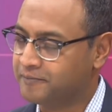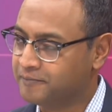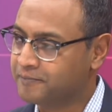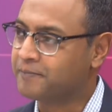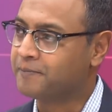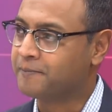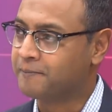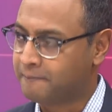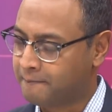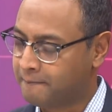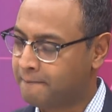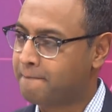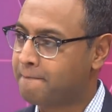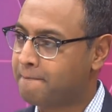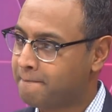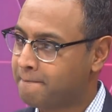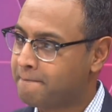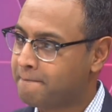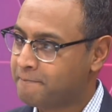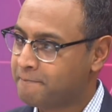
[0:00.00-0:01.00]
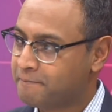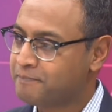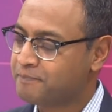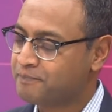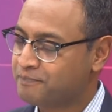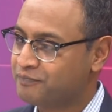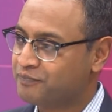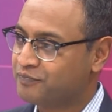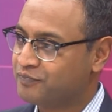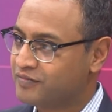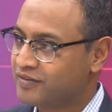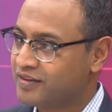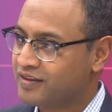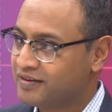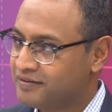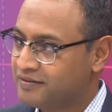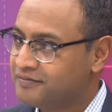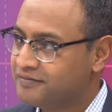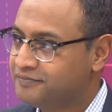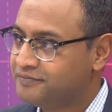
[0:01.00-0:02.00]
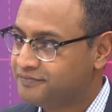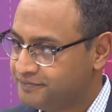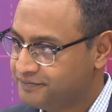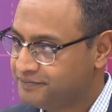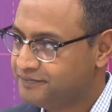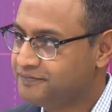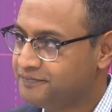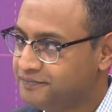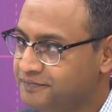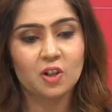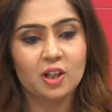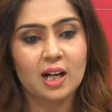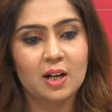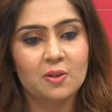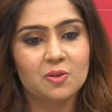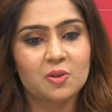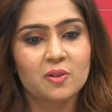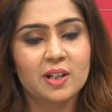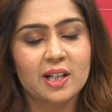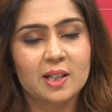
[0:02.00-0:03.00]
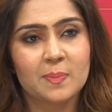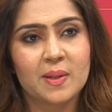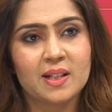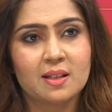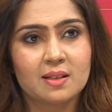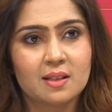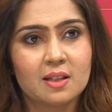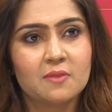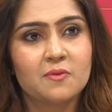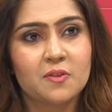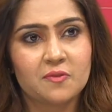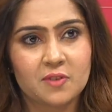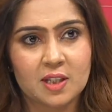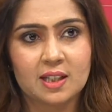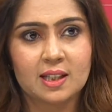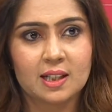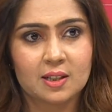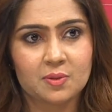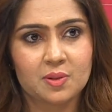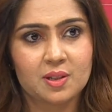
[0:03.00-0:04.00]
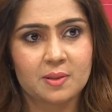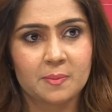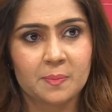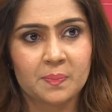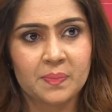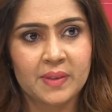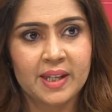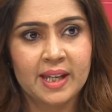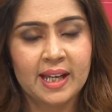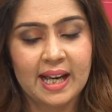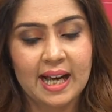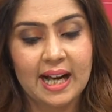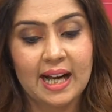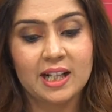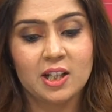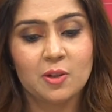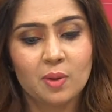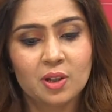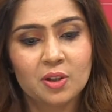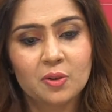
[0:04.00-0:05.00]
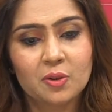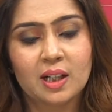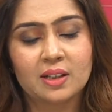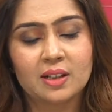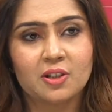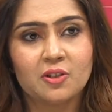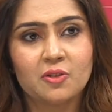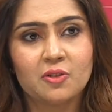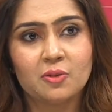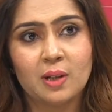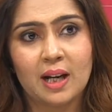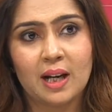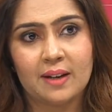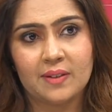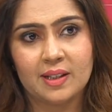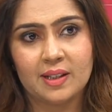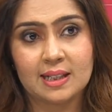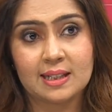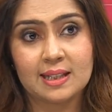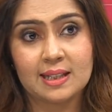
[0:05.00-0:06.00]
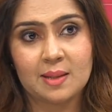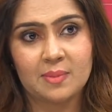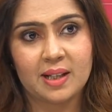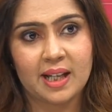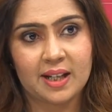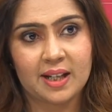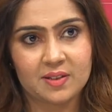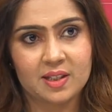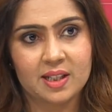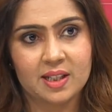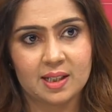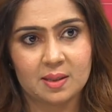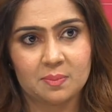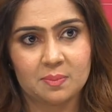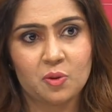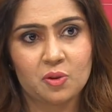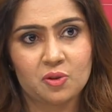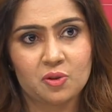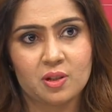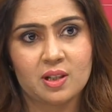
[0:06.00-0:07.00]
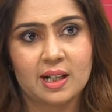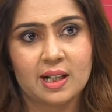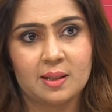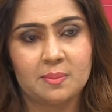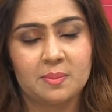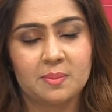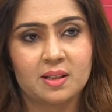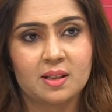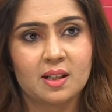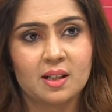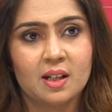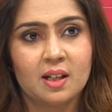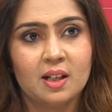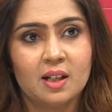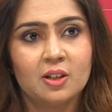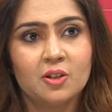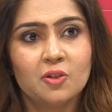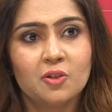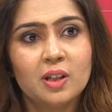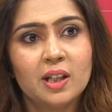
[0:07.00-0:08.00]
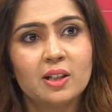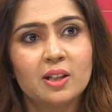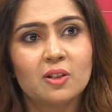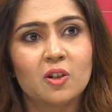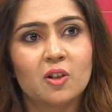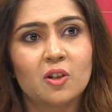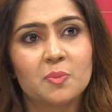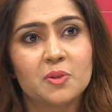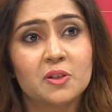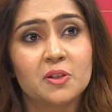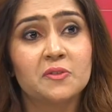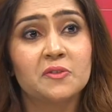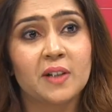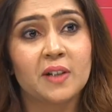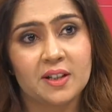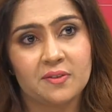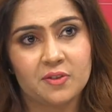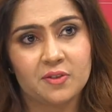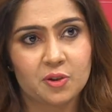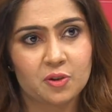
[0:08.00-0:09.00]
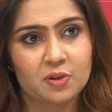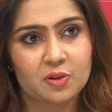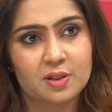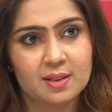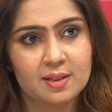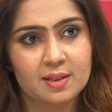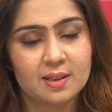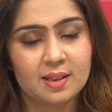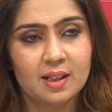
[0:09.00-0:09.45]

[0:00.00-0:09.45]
For example, the same example that I gave you earlier, if your household expenses is 50,000 and you want to continue having that same lifestyle post-retirement, you need a corpus of 5 crores.